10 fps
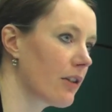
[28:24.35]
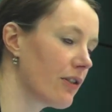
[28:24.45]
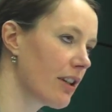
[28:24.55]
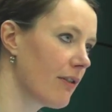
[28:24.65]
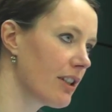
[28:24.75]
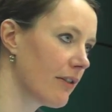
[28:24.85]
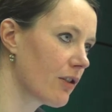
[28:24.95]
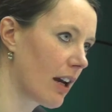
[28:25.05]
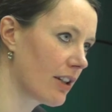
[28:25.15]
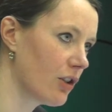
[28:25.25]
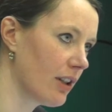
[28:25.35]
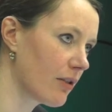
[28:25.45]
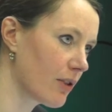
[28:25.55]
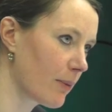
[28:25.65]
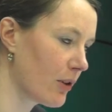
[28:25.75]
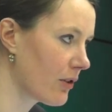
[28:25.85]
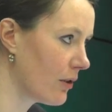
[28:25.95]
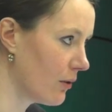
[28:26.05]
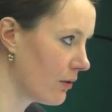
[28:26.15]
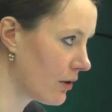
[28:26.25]
conservative strategies in response
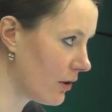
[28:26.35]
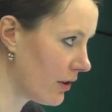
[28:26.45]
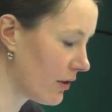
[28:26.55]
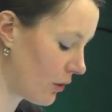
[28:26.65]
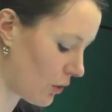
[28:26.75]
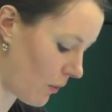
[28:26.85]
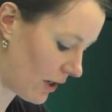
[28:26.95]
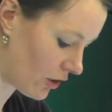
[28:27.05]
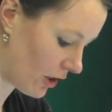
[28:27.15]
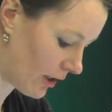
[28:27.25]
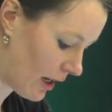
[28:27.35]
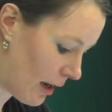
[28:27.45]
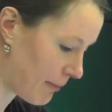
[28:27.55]
to the social question,